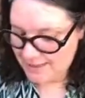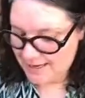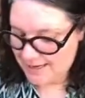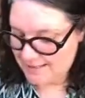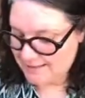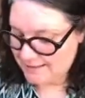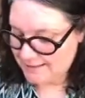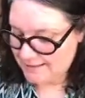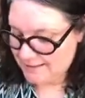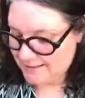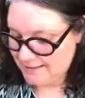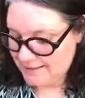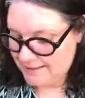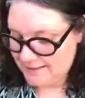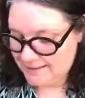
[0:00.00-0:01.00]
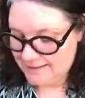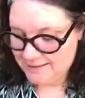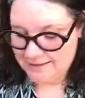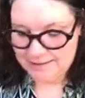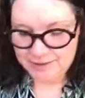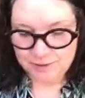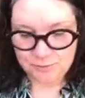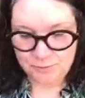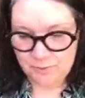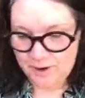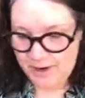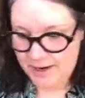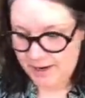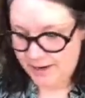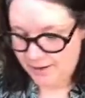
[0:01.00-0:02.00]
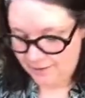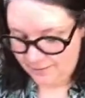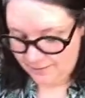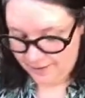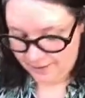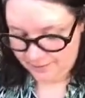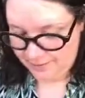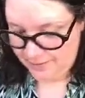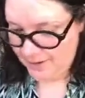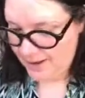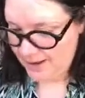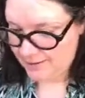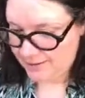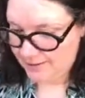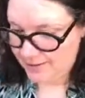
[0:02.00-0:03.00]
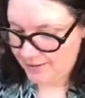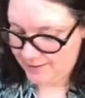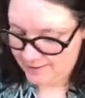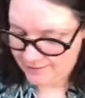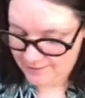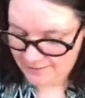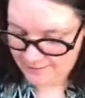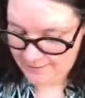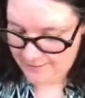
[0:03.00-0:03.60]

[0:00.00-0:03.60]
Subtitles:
that twine around that layer.